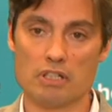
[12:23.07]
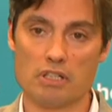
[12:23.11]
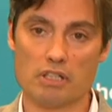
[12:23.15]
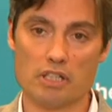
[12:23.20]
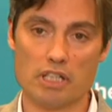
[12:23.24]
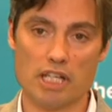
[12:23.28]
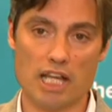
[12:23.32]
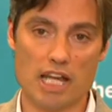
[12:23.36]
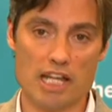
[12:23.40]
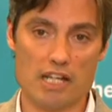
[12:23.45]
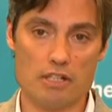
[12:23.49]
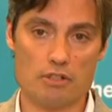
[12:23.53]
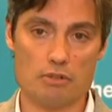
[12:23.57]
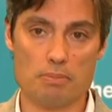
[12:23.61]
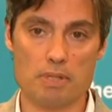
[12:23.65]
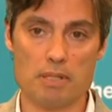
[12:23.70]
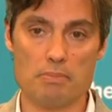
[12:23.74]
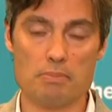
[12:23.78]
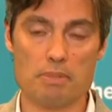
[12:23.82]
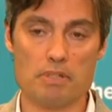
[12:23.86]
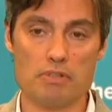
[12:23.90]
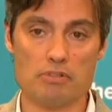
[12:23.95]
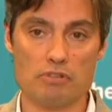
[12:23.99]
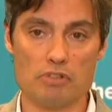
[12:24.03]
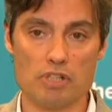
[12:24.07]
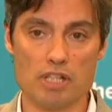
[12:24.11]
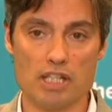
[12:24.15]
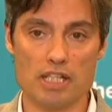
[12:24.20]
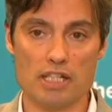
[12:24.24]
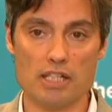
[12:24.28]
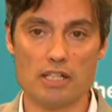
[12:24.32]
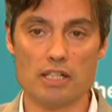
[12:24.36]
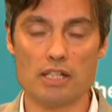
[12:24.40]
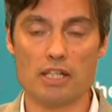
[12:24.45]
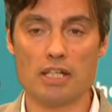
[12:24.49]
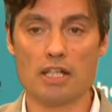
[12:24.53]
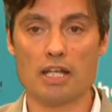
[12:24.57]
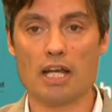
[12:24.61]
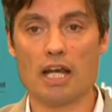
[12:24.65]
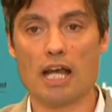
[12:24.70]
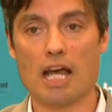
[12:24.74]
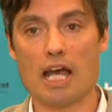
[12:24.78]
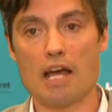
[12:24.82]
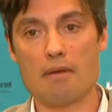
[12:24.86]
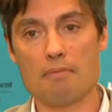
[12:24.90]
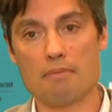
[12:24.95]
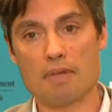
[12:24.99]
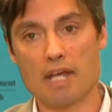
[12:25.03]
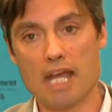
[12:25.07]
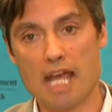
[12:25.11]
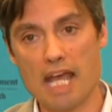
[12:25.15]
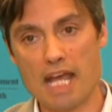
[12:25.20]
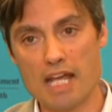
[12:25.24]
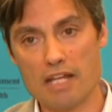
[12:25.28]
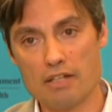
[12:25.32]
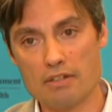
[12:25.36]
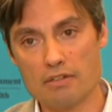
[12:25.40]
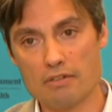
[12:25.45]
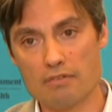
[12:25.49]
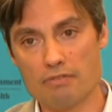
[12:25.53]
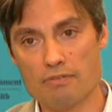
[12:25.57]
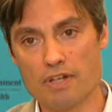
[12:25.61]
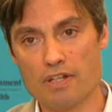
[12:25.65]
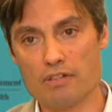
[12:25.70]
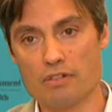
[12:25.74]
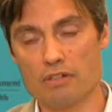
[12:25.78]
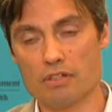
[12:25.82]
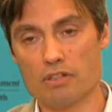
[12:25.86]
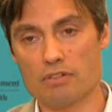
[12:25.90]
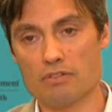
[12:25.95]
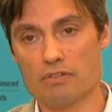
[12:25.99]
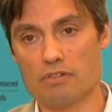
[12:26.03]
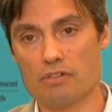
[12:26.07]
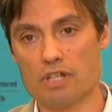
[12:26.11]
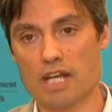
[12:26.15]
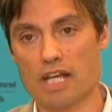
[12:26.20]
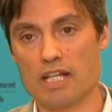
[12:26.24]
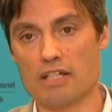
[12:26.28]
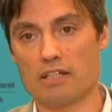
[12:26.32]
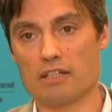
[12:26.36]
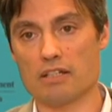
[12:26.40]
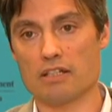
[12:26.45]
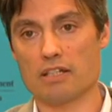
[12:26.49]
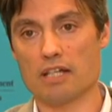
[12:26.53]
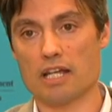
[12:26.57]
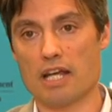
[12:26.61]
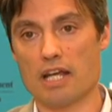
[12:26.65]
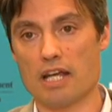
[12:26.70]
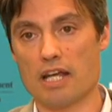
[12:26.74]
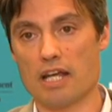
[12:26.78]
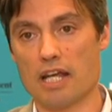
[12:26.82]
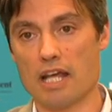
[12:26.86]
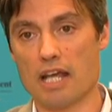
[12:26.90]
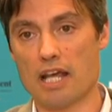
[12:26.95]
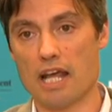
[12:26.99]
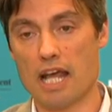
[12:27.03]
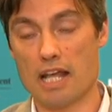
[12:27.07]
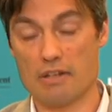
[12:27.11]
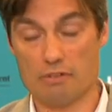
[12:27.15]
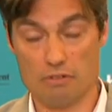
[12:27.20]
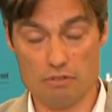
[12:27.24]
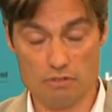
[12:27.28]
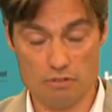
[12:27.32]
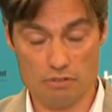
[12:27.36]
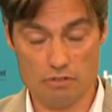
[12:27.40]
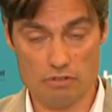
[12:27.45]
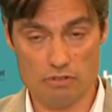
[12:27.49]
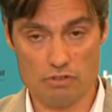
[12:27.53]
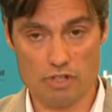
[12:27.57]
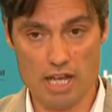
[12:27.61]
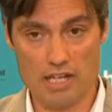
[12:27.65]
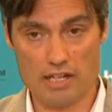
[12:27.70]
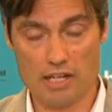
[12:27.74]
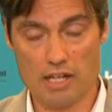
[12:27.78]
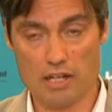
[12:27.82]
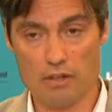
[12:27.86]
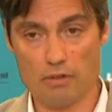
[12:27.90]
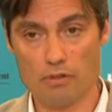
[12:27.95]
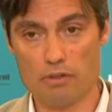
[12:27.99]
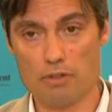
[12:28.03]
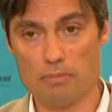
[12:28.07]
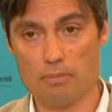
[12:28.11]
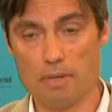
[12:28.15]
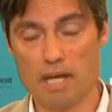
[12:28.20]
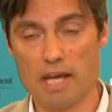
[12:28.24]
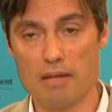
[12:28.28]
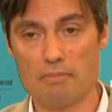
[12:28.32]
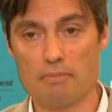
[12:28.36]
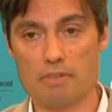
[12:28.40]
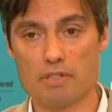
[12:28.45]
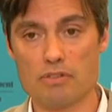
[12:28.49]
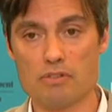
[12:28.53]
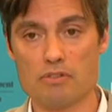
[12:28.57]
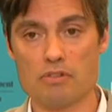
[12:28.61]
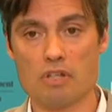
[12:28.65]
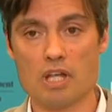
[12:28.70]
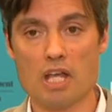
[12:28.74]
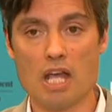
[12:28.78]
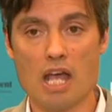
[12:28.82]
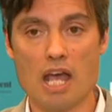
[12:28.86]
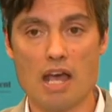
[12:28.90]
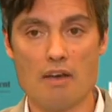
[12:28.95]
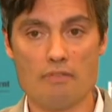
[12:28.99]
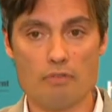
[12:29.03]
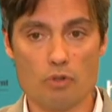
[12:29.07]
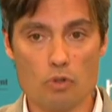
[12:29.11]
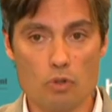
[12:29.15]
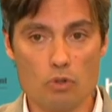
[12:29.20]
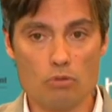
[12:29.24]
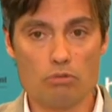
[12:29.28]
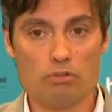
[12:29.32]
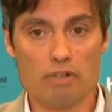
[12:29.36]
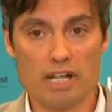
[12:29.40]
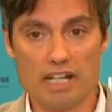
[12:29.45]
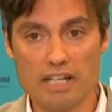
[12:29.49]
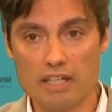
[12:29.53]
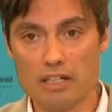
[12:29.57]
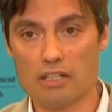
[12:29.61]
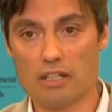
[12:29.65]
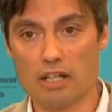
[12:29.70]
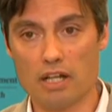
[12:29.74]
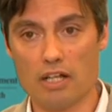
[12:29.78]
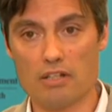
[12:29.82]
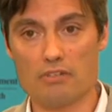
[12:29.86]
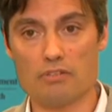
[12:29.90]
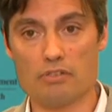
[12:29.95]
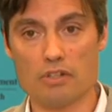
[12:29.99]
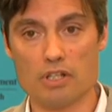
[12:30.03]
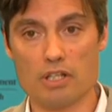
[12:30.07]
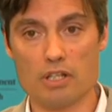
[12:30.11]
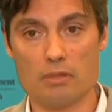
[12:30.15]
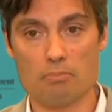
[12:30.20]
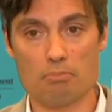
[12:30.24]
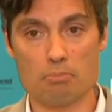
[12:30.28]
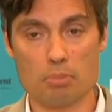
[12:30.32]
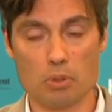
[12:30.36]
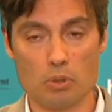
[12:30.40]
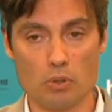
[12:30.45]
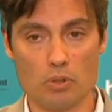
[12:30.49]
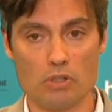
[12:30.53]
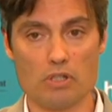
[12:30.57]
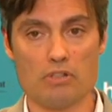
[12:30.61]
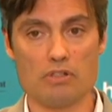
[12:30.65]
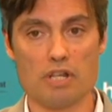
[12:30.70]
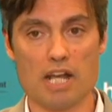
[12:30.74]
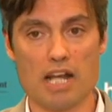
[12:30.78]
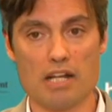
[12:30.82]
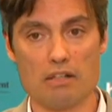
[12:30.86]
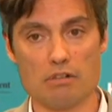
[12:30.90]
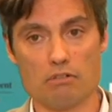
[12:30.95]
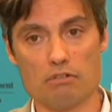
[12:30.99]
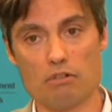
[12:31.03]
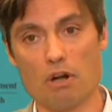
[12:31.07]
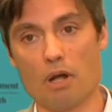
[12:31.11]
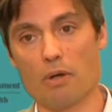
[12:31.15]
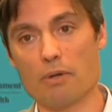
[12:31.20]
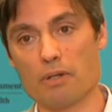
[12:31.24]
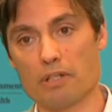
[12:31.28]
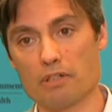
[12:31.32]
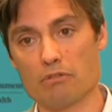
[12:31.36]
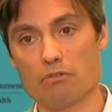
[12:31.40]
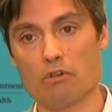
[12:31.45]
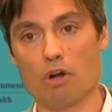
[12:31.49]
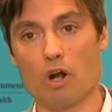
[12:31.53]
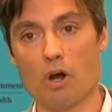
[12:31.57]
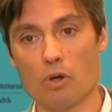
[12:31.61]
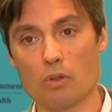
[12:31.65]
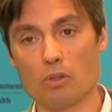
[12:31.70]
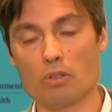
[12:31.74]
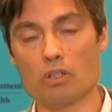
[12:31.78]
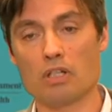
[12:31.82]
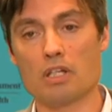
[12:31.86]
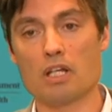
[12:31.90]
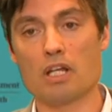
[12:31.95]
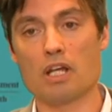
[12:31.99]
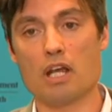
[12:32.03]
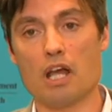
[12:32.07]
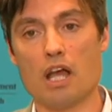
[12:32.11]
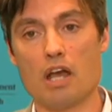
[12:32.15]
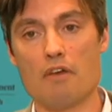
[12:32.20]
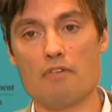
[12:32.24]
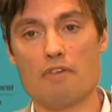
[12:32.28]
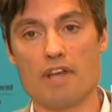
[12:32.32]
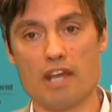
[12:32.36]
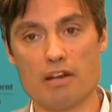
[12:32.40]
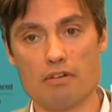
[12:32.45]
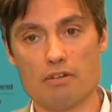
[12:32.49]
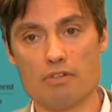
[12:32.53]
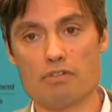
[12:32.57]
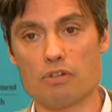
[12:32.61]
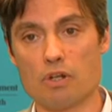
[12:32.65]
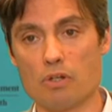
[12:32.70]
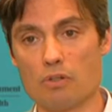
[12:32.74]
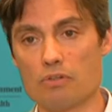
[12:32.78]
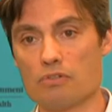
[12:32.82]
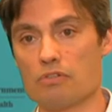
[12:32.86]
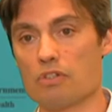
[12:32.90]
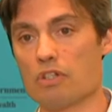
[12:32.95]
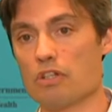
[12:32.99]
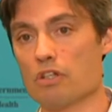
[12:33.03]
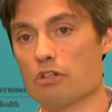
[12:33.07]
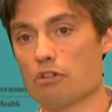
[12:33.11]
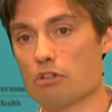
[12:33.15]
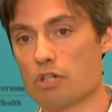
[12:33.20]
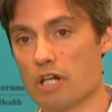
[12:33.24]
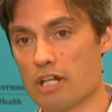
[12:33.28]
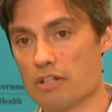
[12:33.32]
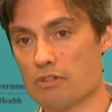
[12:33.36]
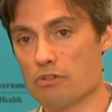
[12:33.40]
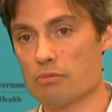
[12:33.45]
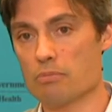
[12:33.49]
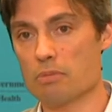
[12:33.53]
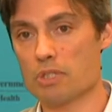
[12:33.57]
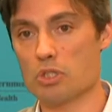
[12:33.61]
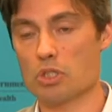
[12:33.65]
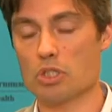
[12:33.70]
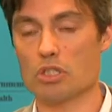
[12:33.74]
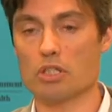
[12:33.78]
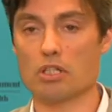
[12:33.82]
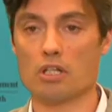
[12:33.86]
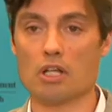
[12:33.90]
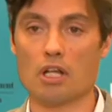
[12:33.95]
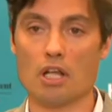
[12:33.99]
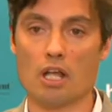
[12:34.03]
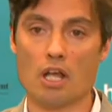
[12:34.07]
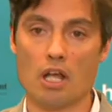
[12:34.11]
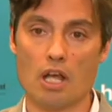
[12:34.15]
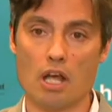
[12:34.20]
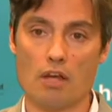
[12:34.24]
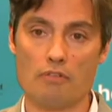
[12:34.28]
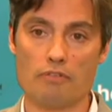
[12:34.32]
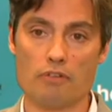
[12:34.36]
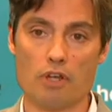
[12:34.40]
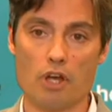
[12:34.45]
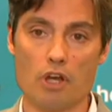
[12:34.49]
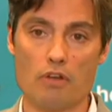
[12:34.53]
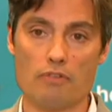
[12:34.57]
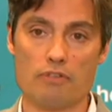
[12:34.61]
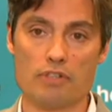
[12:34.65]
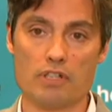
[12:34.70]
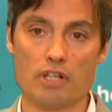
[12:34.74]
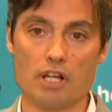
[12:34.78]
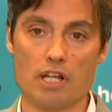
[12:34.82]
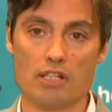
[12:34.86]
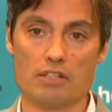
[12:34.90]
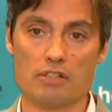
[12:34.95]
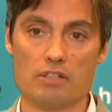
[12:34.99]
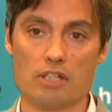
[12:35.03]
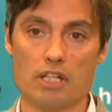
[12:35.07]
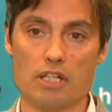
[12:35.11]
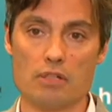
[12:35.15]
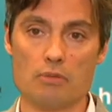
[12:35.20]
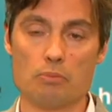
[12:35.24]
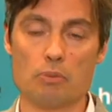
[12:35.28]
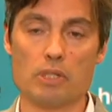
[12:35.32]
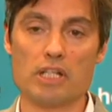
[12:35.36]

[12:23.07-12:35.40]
the AHPPC, um, and federal and state uh, and state health departments have all recognised the important and growing role of aerosols in the transmission of COVID-19.